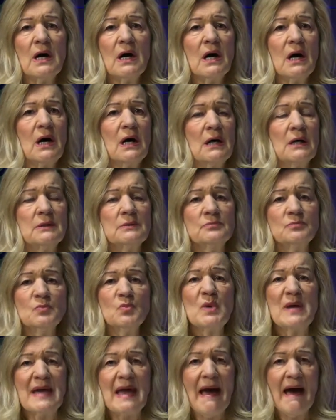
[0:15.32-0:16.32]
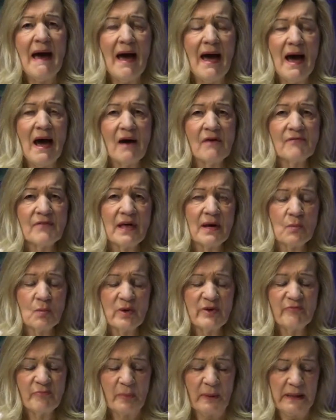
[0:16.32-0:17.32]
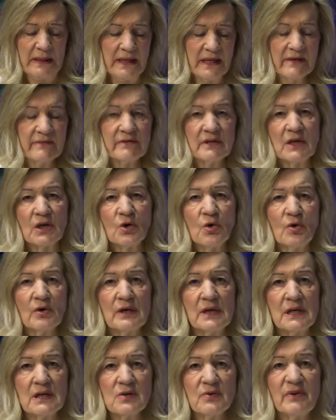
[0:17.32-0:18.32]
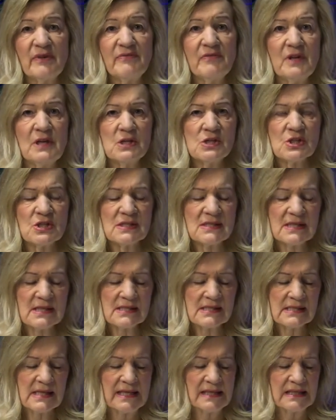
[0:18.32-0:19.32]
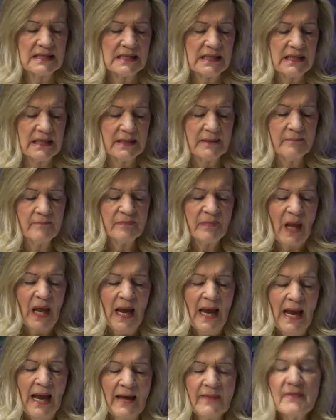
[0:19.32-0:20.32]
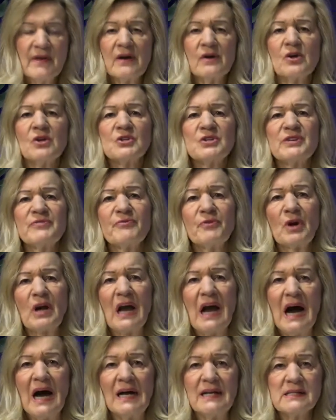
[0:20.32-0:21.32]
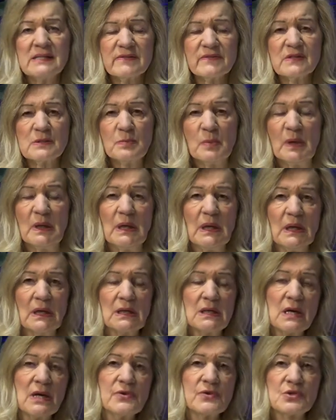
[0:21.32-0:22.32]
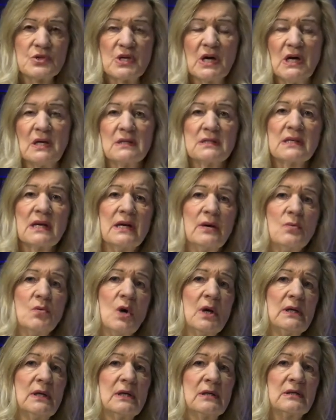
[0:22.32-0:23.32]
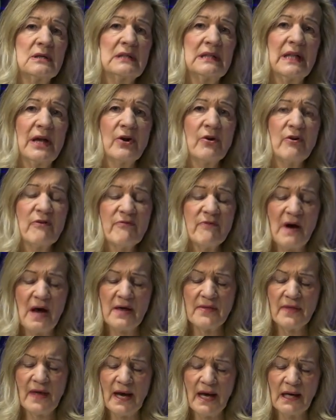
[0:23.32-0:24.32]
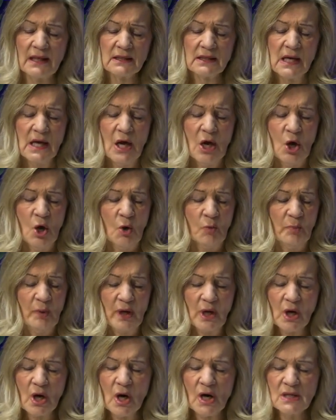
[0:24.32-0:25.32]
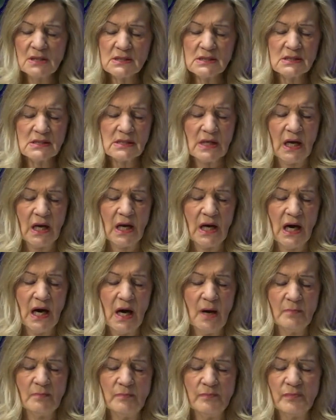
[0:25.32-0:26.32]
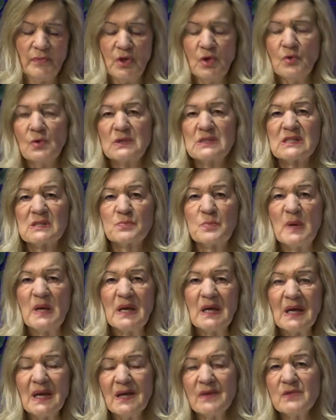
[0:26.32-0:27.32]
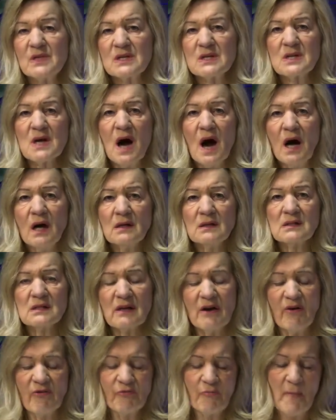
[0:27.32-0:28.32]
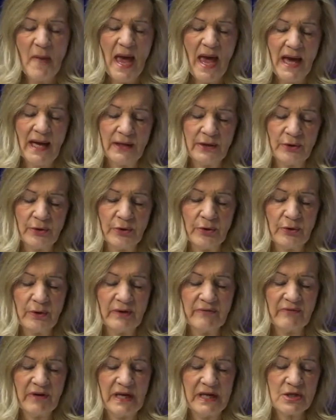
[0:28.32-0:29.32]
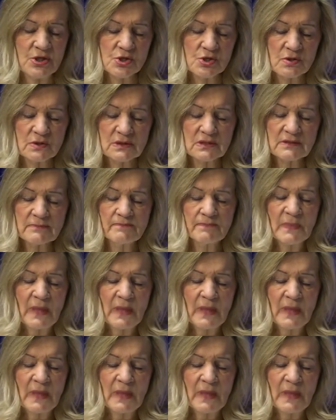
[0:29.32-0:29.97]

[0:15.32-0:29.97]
um, we have that we've been given according to Ephesians 6:18. And there are different kinds of speaking in other tongues. I want to clarify that because um, you can speak in the tongues of man or of angels.